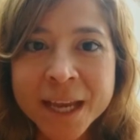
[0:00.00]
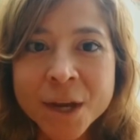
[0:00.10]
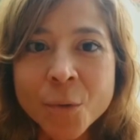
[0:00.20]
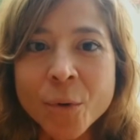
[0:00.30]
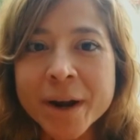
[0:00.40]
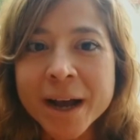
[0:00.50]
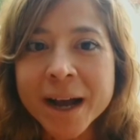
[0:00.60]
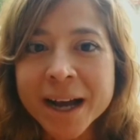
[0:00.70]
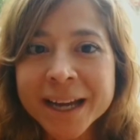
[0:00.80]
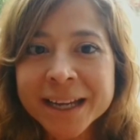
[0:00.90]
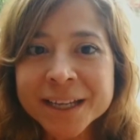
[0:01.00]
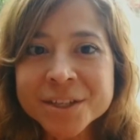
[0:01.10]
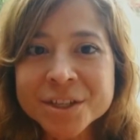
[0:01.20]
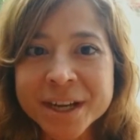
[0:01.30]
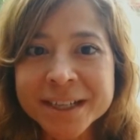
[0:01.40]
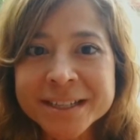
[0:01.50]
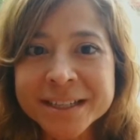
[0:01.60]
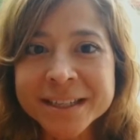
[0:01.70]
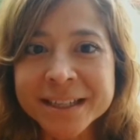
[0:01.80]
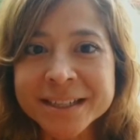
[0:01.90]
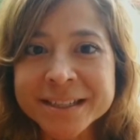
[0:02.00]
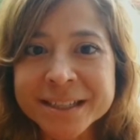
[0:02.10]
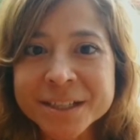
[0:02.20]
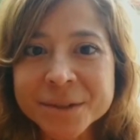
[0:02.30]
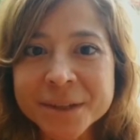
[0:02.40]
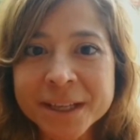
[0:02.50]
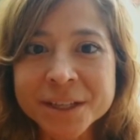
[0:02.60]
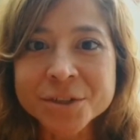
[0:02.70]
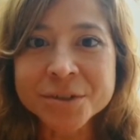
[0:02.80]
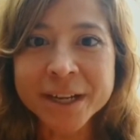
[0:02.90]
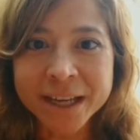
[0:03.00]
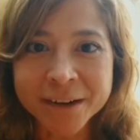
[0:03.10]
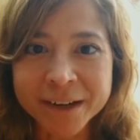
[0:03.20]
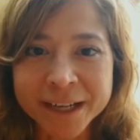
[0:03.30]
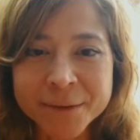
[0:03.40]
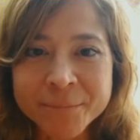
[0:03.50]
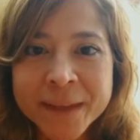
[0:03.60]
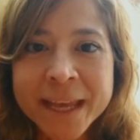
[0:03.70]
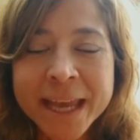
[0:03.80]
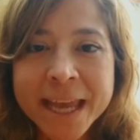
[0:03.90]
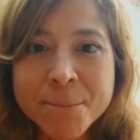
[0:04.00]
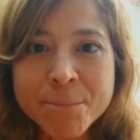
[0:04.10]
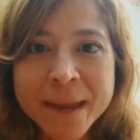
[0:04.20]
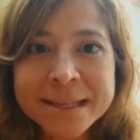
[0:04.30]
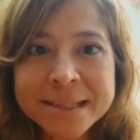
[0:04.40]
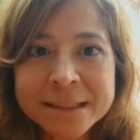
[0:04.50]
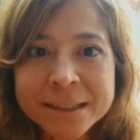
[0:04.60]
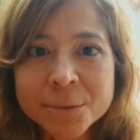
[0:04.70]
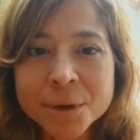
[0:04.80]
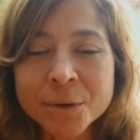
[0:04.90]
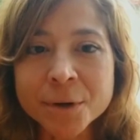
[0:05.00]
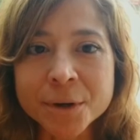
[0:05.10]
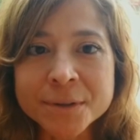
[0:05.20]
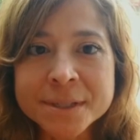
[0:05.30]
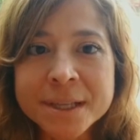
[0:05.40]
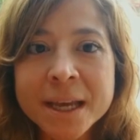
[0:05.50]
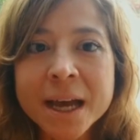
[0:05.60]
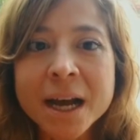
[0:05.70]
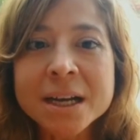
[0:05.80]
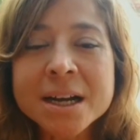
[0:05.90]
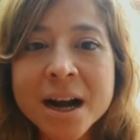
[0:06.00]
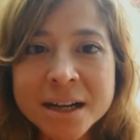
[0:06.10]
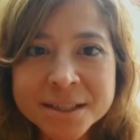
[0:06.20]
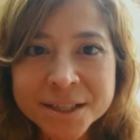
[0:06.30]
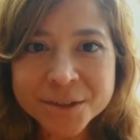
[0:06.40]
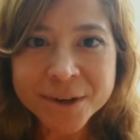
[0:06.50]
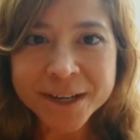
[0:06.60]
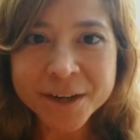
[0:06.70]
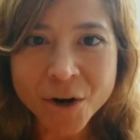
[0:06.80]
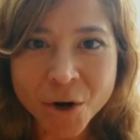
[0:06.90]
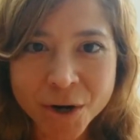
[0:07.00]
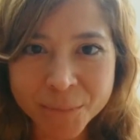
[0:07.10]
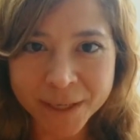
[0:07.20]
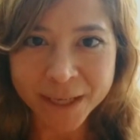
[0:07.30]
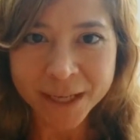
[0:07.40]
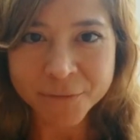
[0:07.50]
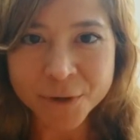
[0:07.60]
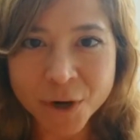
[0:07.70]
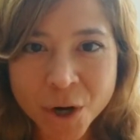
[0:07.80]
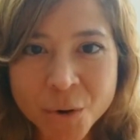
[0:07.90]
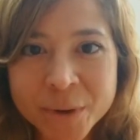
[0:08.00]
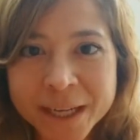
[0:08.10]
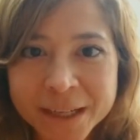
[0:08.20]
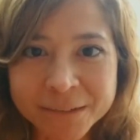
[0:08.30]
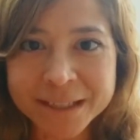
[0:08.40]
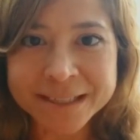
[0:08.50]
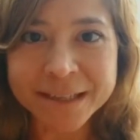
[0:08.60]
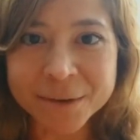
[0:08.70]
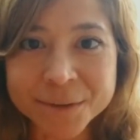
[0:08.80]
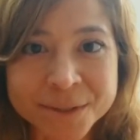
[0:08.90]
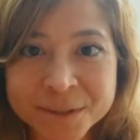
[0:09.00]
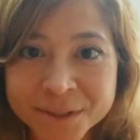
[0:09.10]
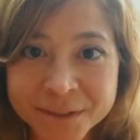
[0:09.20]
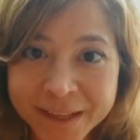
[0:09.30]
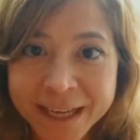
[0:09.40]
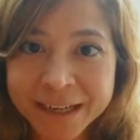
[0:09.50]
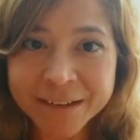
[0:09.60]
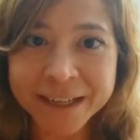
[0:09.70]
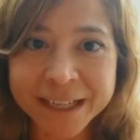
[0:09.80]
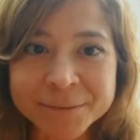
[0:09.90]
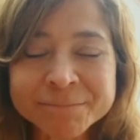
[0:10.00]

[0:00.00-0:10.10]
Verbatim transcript: When I inject this into the injured area, it basically recruits a concentrated army of your own healing cells to that area.